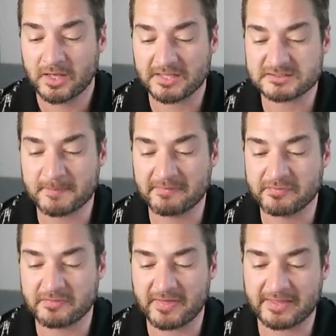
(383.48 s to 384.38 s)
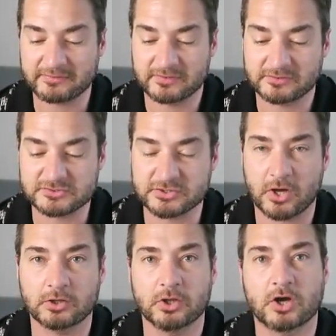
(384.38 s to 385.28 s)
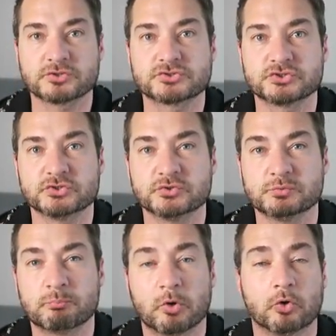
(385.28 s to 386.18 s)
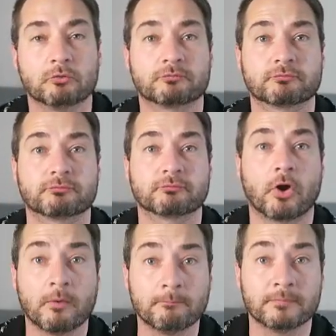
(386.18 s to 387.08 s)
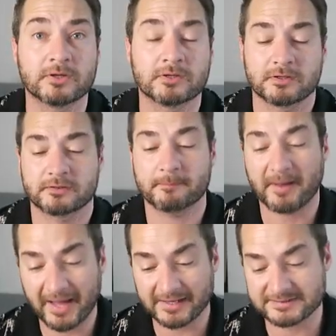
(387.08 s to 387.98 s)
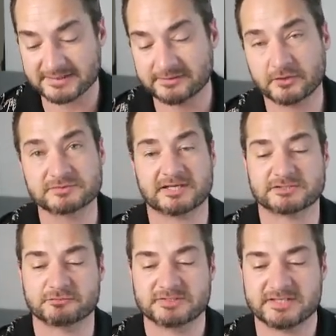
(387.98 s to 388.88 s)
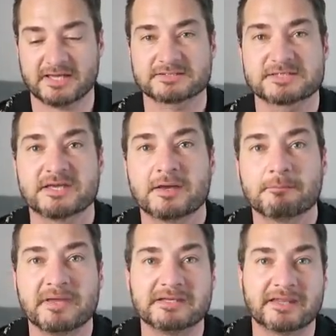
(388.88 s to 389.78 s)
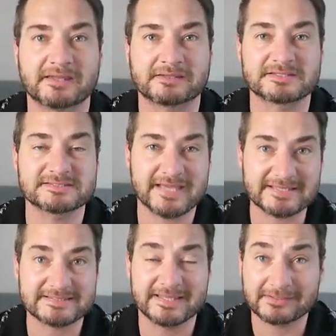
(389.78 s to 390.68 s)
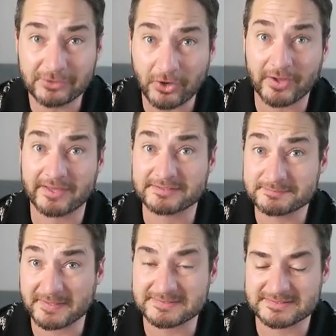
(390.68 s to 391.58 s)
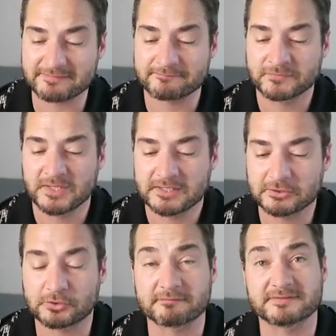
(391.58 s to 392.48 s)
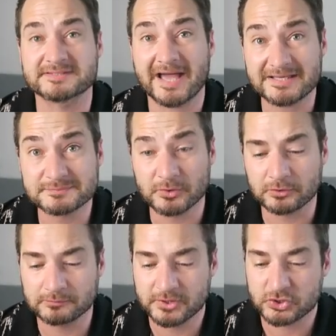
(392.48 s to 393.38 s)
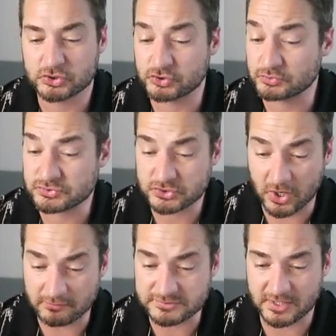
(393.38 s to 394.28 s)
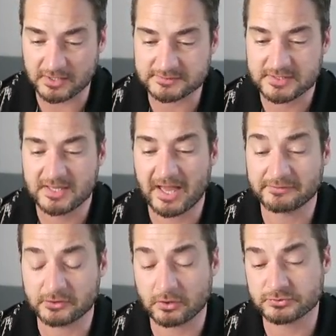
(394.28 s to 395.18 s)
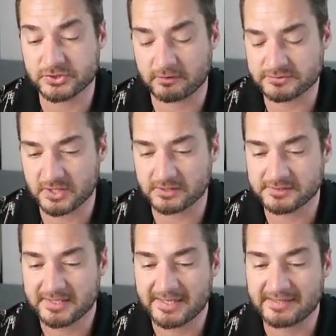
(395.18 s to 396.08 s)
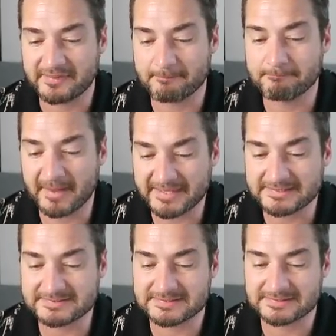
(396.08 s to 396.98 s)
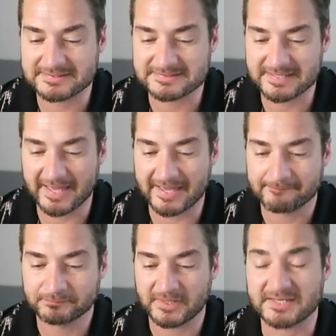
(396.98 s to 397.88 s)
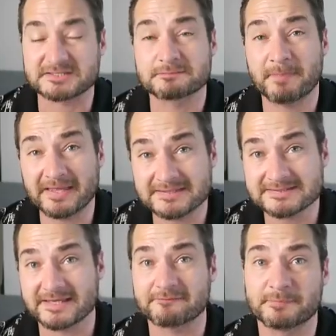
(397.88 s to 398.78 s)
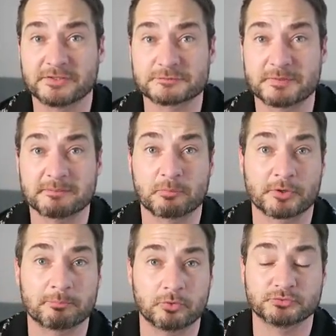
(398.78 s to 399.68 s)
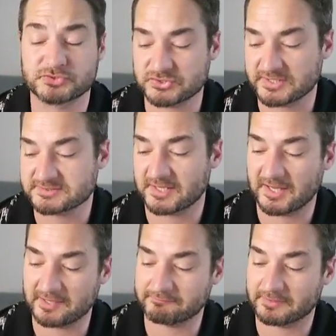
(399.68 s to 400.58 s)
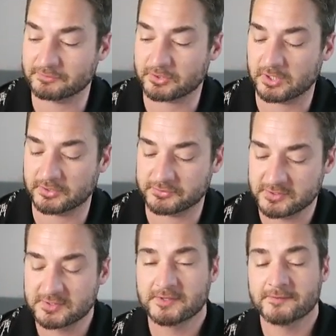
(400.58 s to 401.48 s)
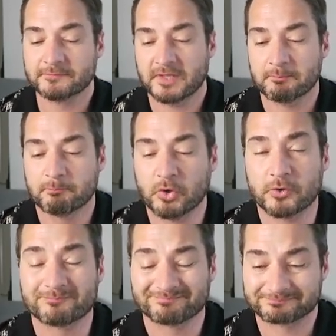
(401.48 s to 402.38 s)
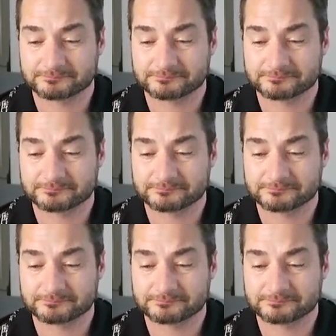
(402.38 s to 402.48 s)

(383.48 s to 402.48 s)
It's meant that then there's not a lot to pull from the packs in those last 3 sets, meaning that then the sets are then not expensive. You look at Phantasmal, huge Charizard, and the gold Charizard, it then makes the set expensive because people want to pull to chase that high value card. But